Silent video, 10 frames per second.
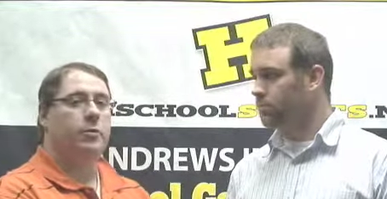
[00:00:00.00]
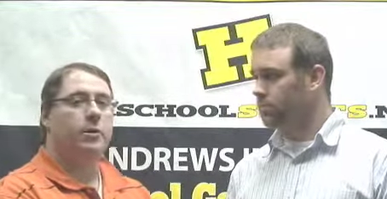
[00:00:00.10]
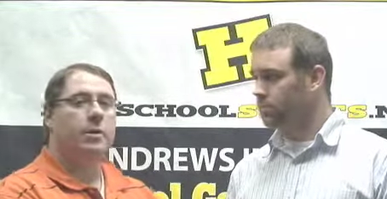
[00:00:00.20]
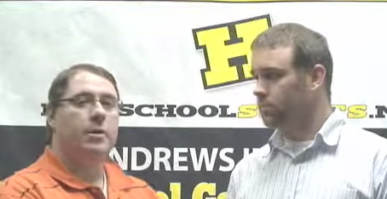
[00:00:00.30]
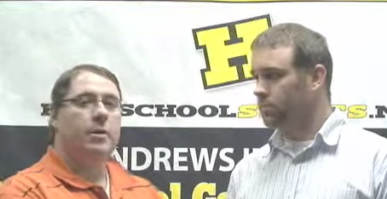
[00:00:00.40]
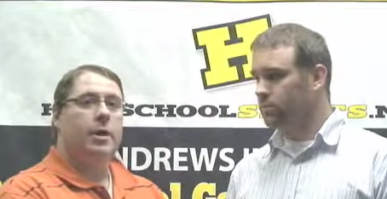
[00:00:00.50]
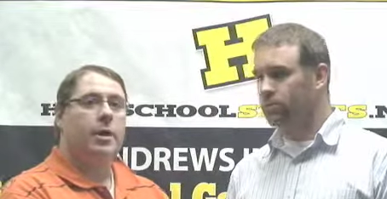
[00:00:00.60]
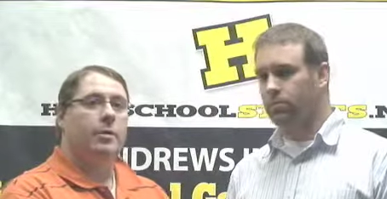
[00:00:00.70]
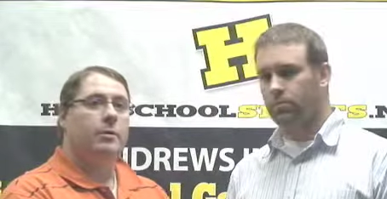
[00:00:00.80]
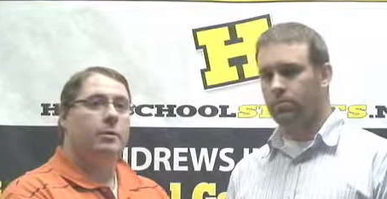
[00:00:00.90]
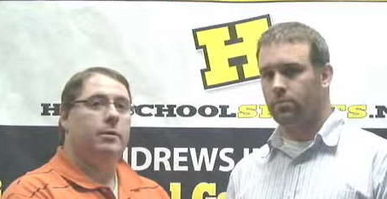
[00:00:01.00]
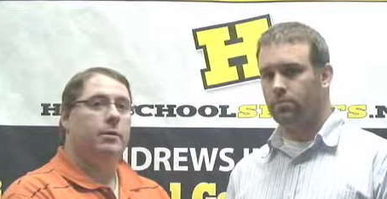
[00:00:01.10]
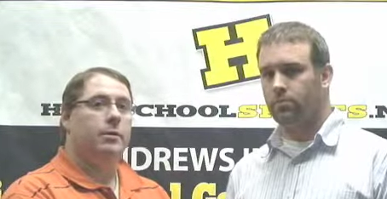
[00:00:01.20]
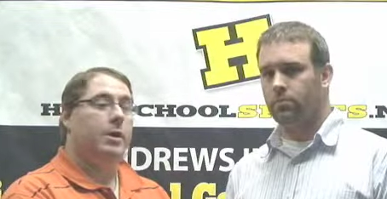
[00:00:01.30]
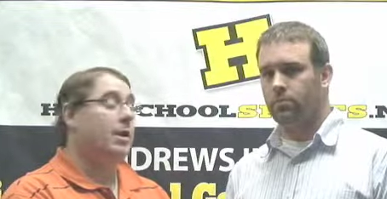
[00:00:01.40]
Speaker 1: and and you
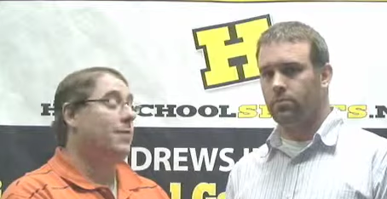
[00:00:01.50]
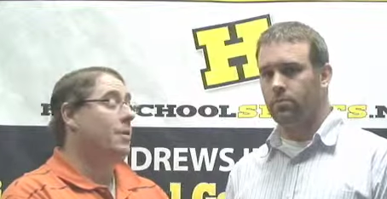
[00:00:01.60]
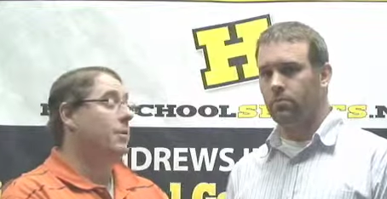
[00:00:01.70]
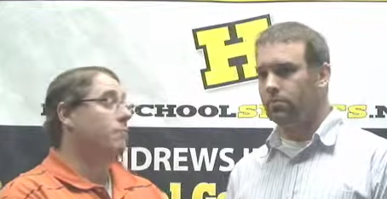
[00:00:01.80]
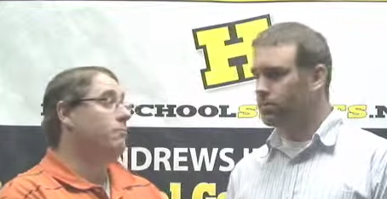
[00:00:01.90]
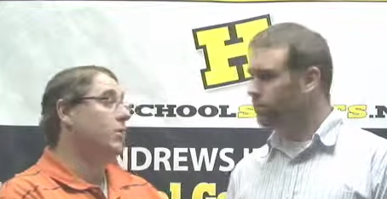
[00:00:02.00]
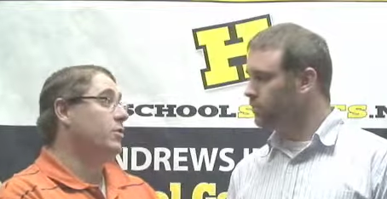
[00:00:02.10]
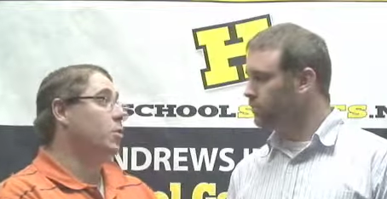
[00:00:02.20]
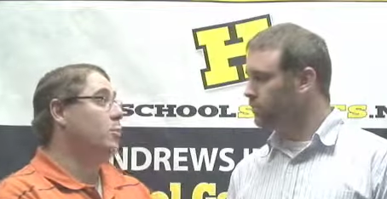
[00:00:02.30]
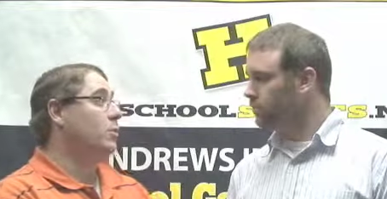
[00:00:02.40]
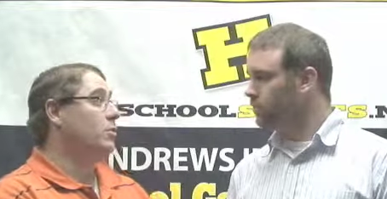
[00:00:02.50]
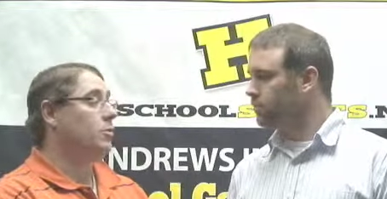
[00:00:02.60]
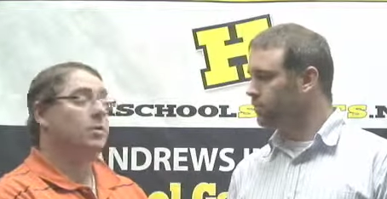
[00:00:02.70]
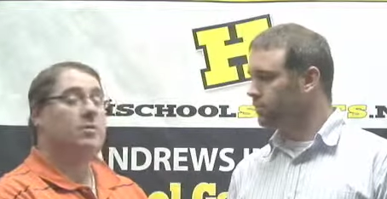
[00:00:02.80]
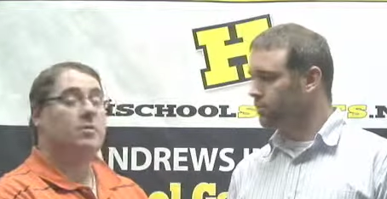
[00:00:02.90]
know they didn't have that season opener, so
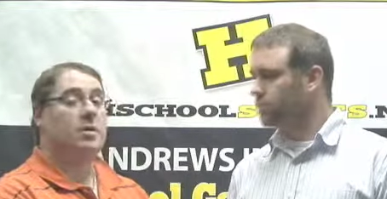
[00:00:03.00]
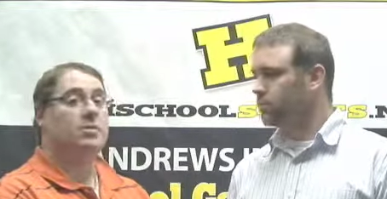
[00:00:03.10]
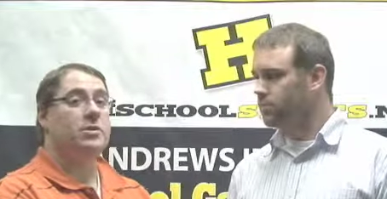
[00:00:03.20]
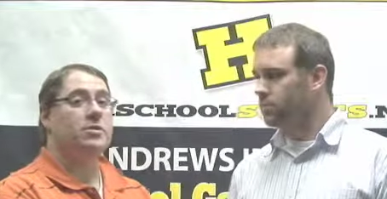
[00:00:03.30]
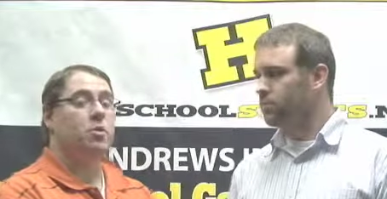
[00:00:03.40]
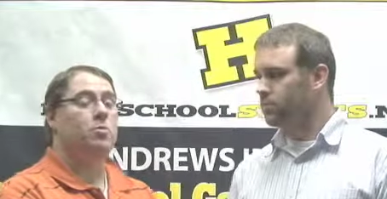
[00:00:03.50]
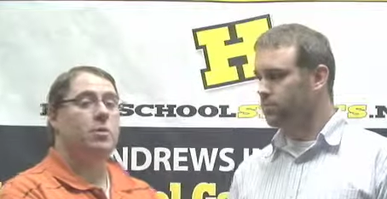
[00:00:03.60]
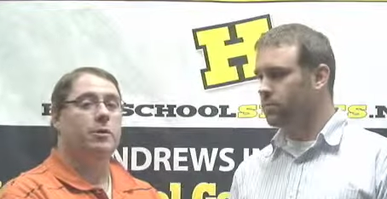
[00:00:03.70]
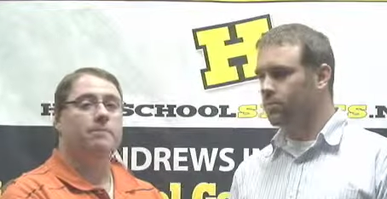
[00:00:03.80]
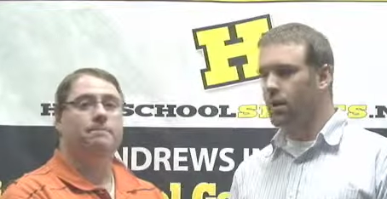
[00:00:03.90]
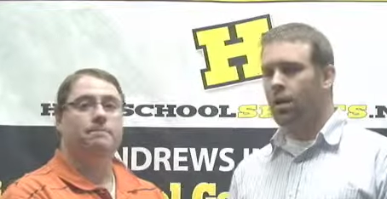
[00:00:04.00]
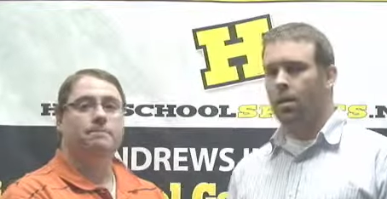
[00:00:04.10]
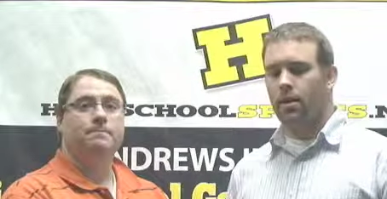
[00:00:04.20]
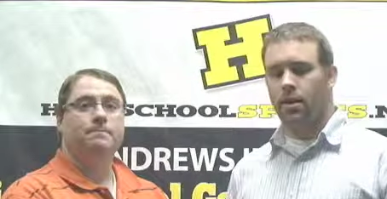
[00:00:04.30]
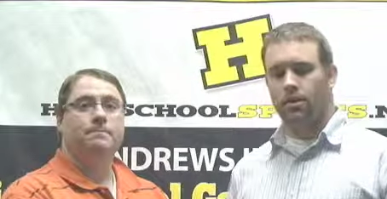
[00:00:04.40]
this is their season opener.
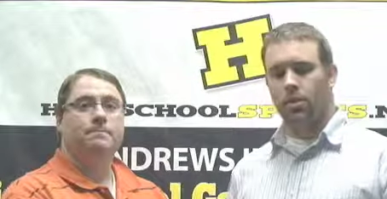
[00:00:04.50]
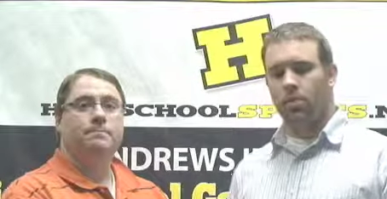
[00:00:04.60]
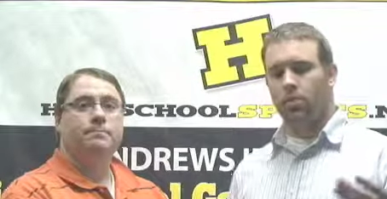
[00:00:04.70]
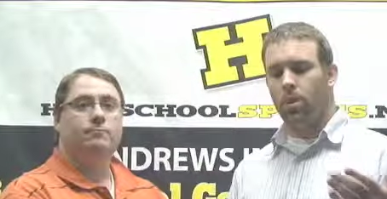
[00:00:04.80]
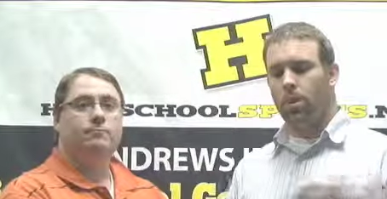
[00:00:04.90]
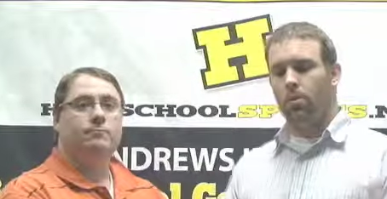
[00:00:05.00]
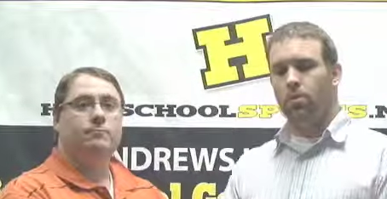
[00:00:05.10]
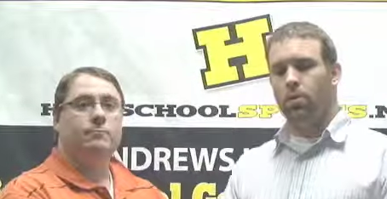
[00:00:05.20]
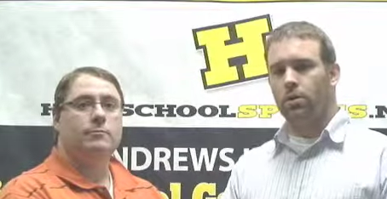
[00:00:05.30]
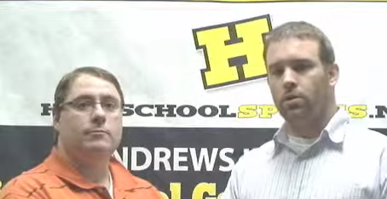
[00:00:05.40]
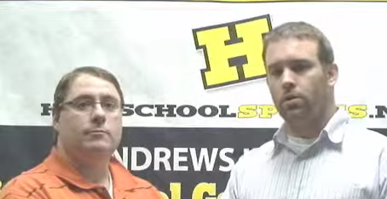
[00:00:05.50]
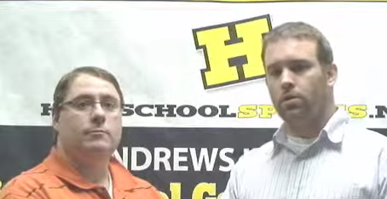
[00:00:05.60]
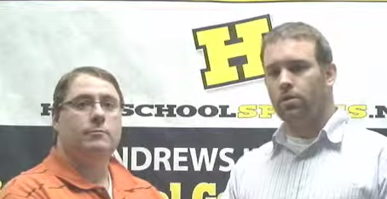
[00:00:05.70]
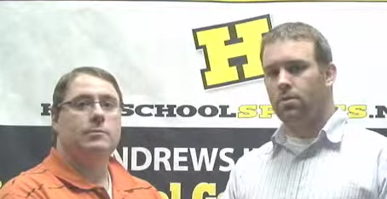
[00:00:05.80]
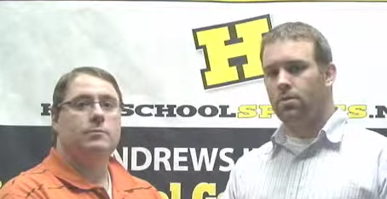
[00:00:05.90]
Speaker 2: Yeah, so
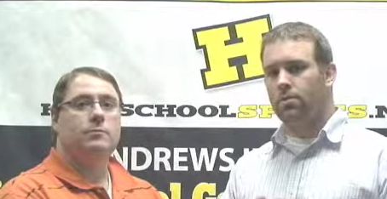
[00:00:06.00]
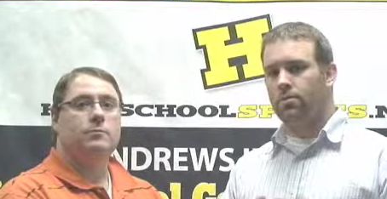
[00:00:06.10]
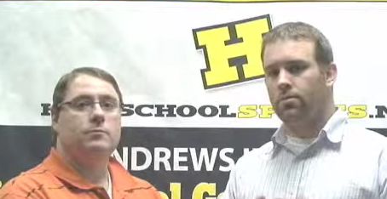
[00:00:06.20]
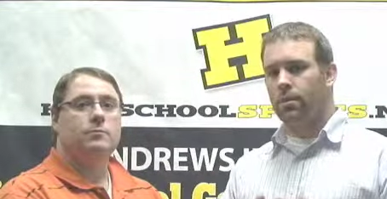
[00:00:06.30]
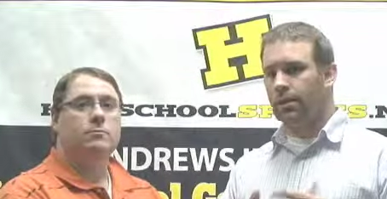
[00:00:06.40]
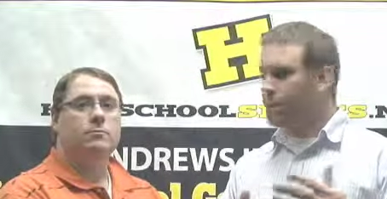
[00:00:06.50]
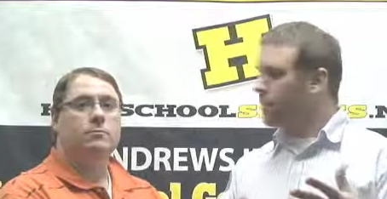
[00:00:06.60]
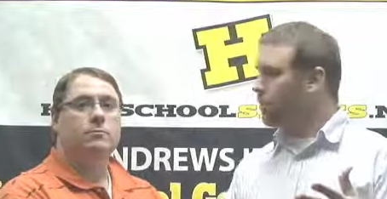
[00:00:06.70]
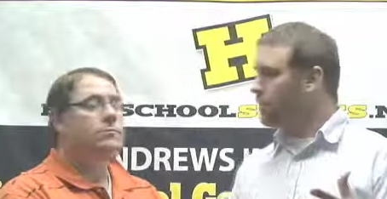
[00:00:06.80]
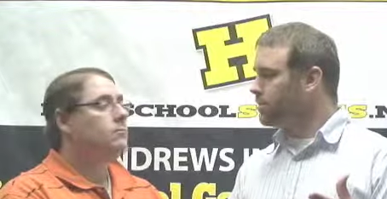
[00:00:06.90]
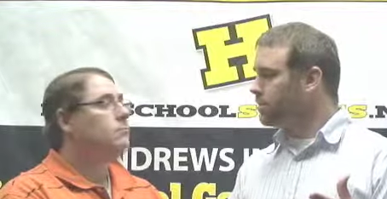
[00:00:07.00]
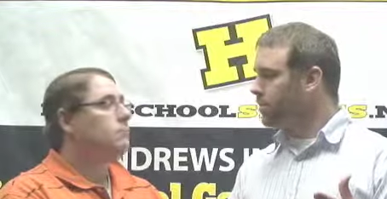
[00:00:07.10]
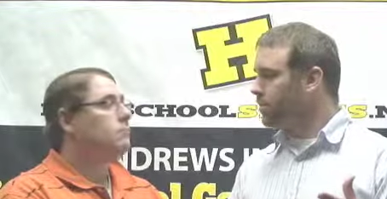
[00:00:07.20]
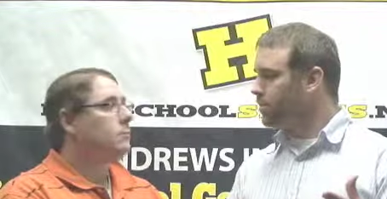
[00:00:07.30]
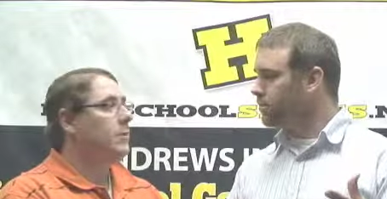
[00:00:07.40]
uh, I guess that wraps us
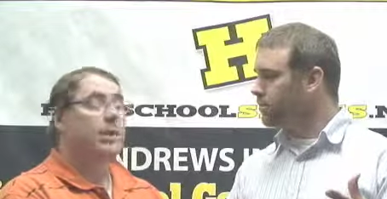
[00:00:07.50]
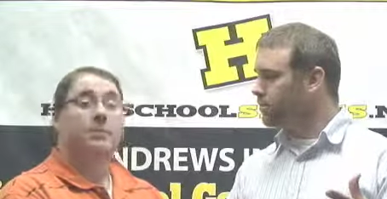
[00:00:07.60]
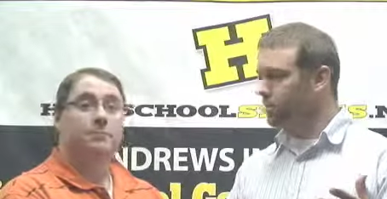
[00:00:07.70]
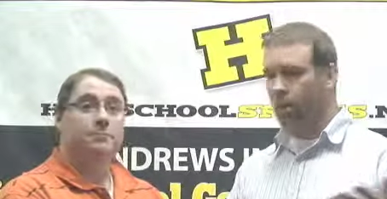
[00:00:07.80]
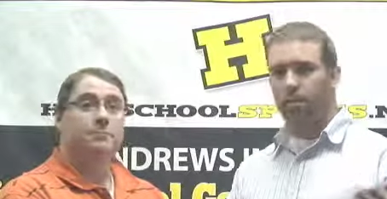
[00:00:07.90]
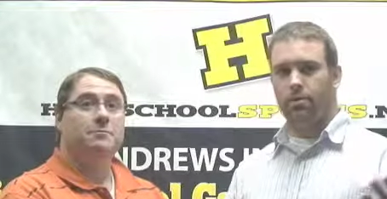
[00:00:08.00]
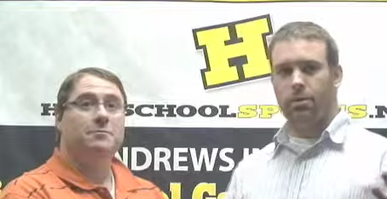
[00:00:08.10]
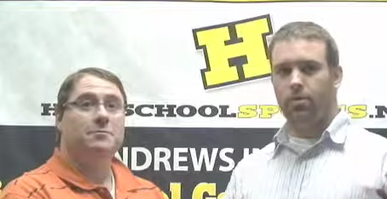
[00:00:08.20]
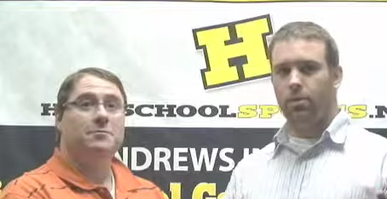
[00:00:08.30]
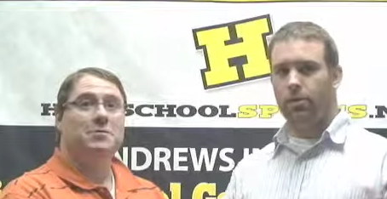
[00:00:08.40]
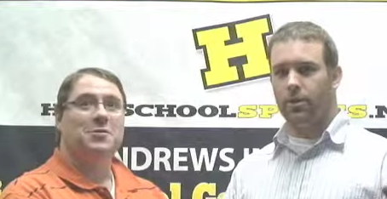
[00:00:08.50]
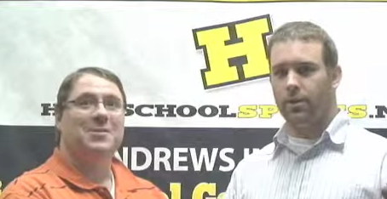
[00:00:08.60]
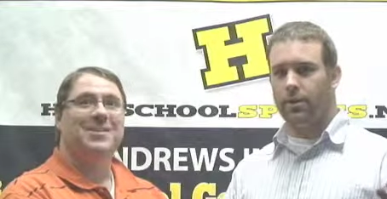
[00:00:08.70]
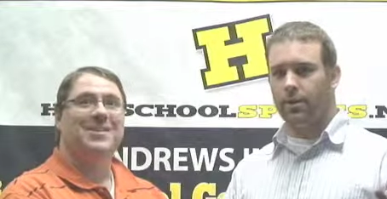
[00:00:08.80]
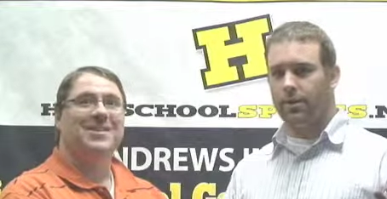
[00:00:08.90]
up. Yeah, I was going to move on to
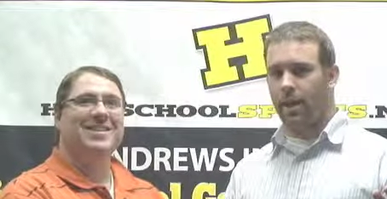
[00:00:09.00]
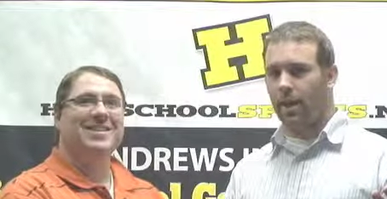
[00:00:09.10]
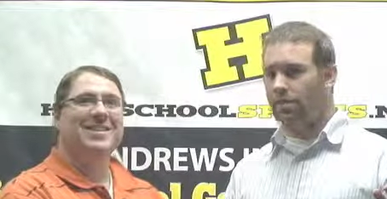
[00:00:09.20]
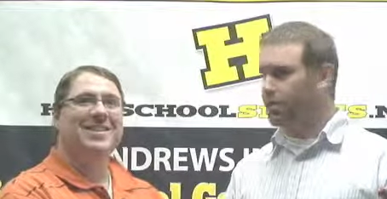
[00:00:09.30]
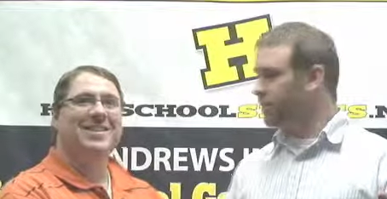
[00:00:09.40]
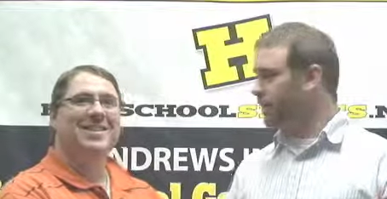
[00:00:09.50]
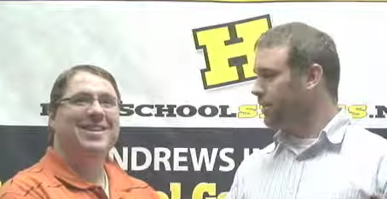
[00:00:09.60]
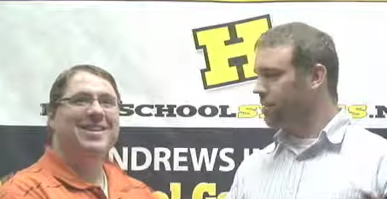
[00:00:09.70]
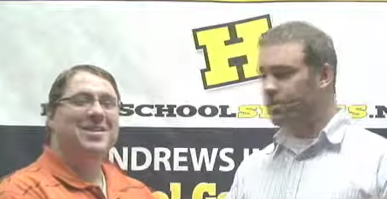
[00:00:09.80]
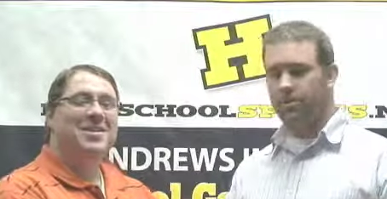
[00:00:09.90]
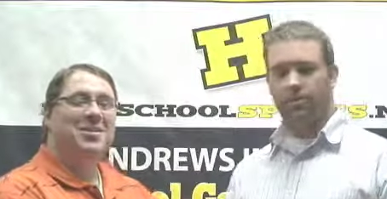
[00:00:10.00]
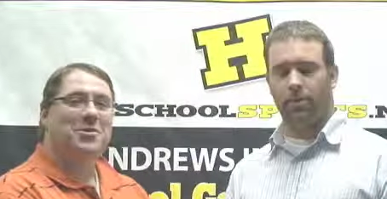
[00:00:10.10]
the next game, but man, just